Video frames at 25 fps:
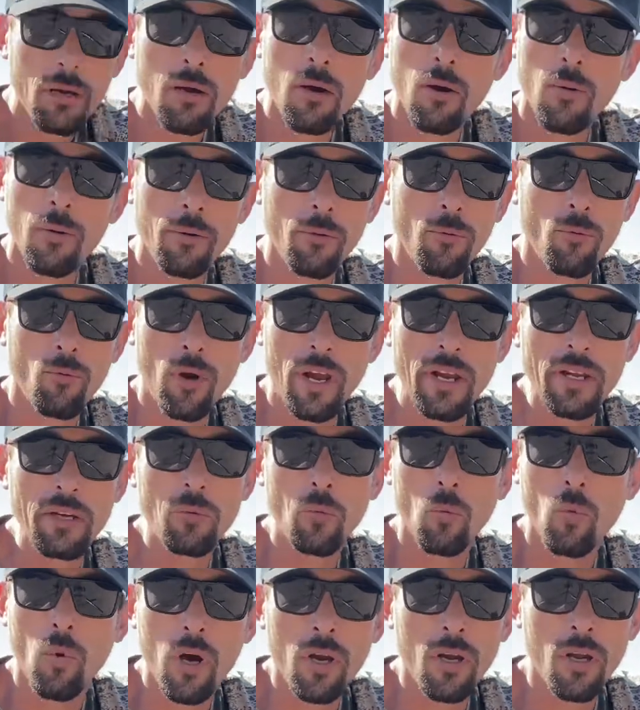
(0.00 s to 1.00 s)
going right
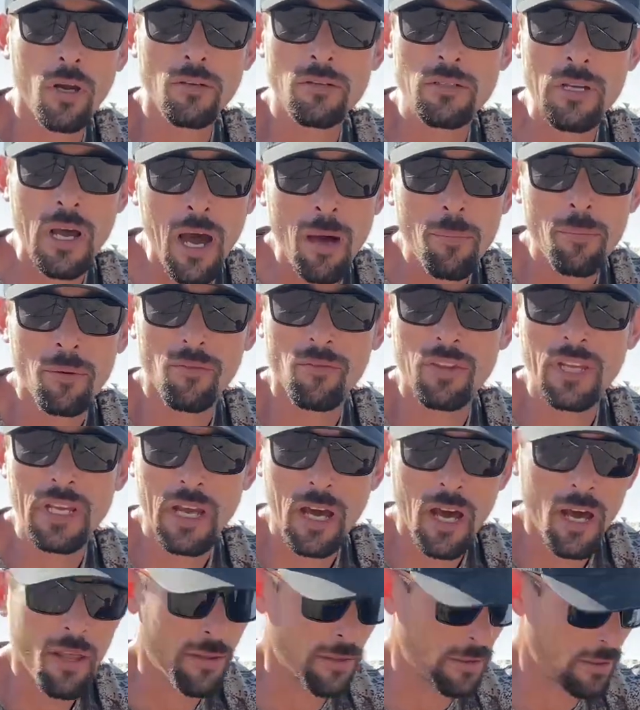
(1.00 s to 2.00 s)
one on top of the
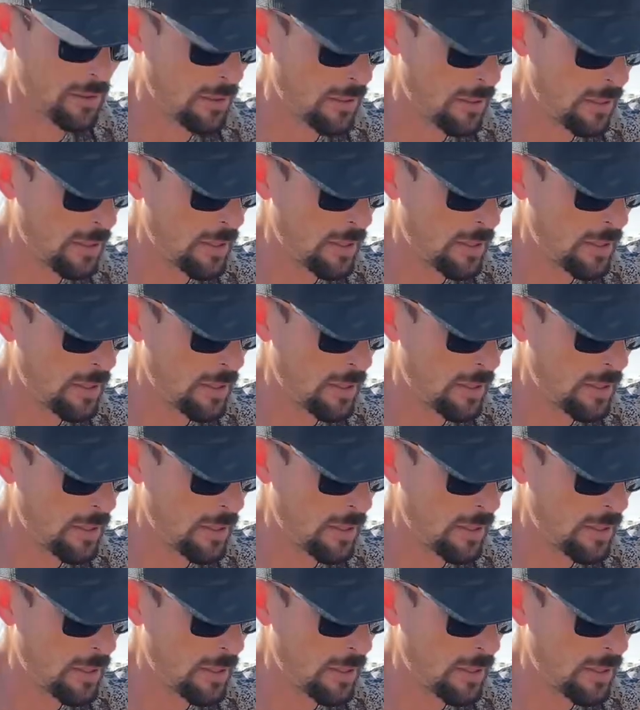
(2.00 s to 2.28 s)
other.